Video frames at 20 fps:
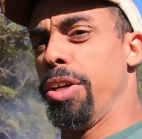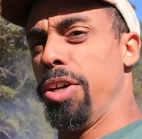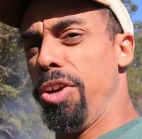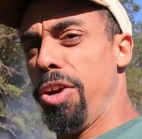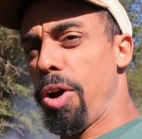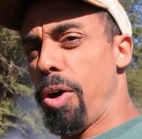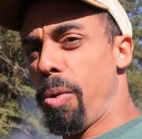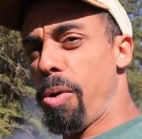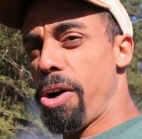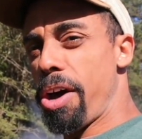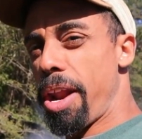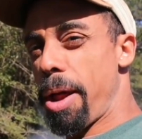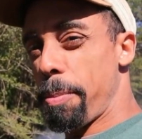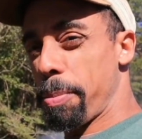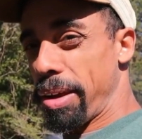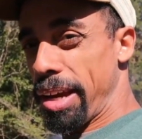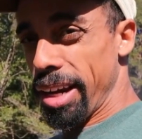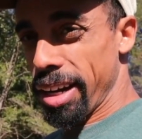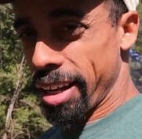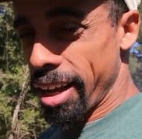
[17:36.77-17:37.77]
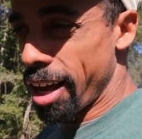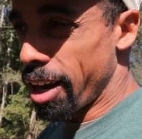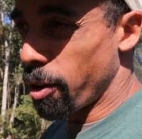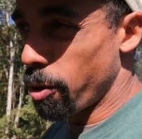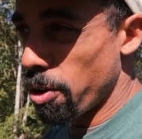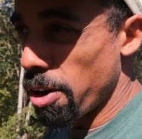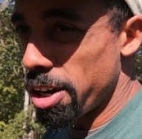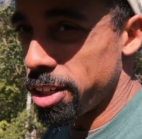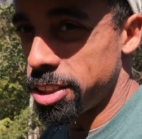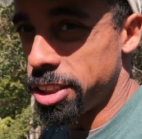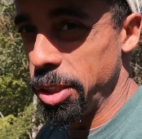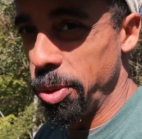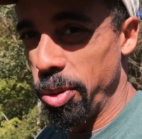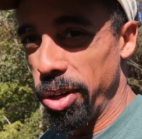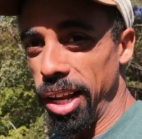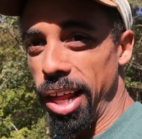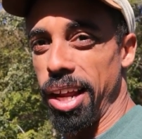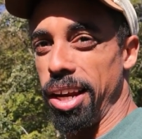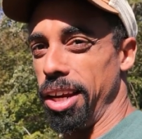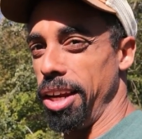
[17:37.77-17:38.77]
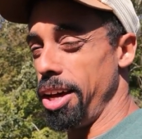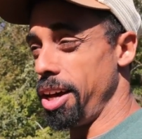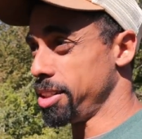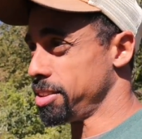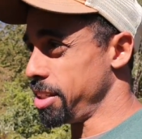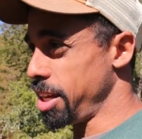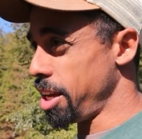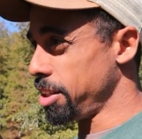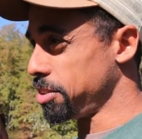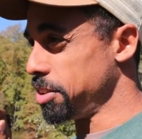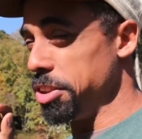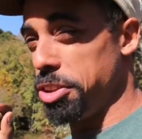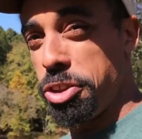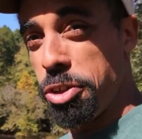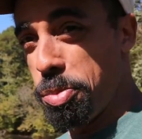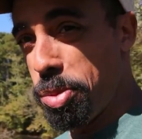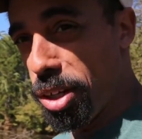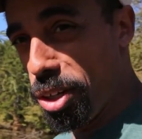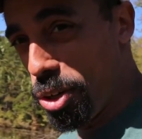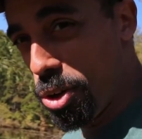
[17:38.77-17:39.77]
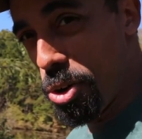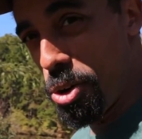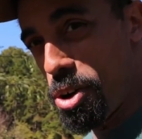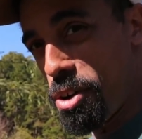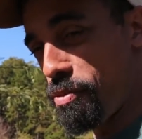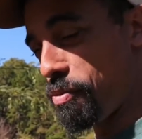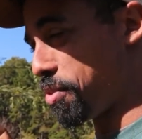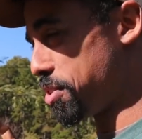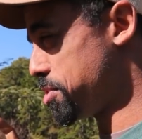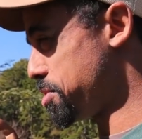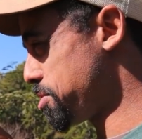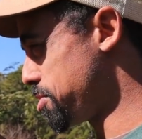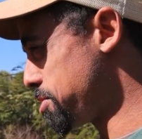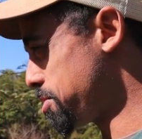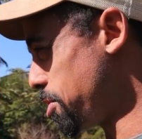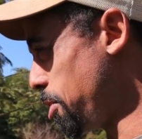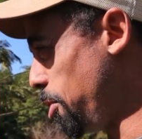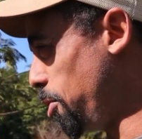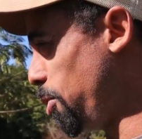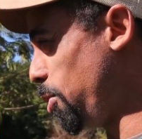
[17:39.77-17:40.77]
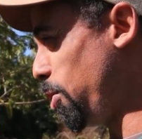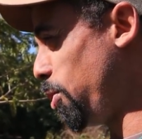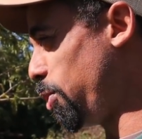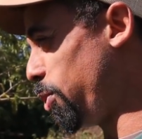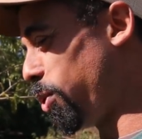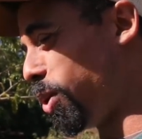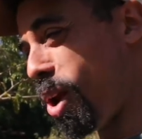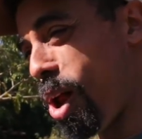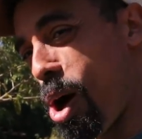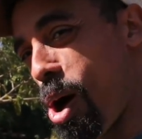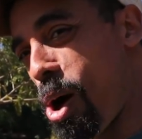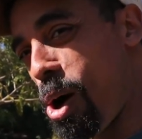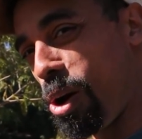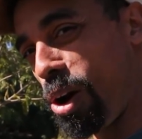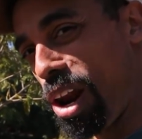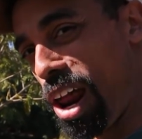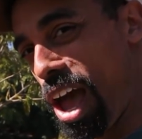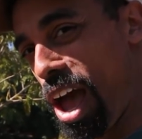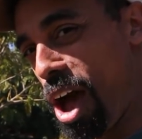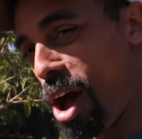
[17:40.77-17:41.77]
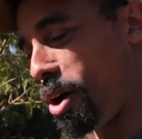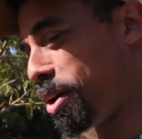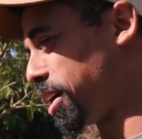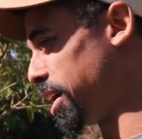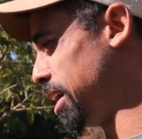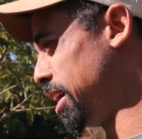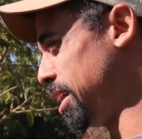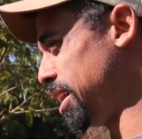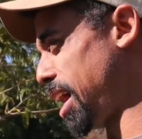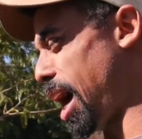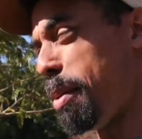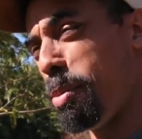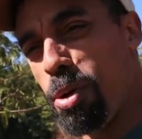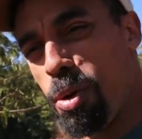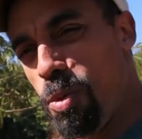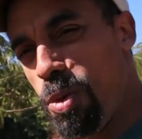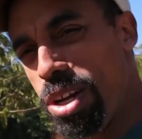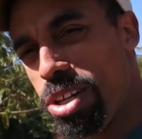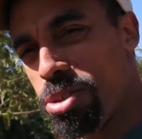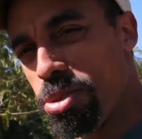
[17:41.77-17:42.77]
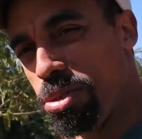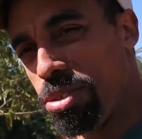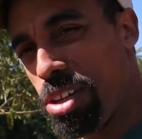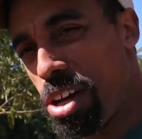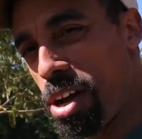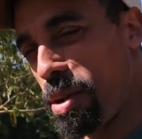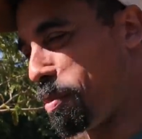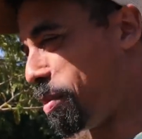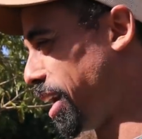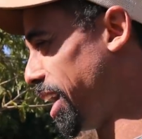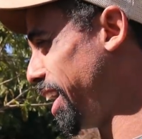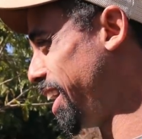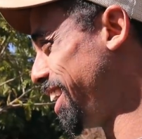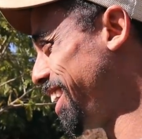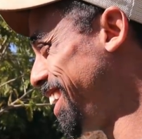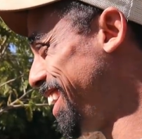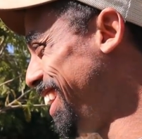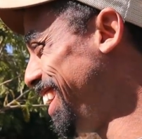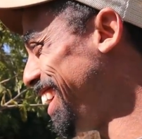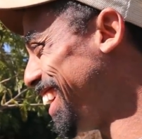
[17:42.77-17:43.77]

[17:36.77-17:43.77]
you know what? I'm getting kind of rusty with letting ducks out since you've been doing it for so long now. I'm the original duck man.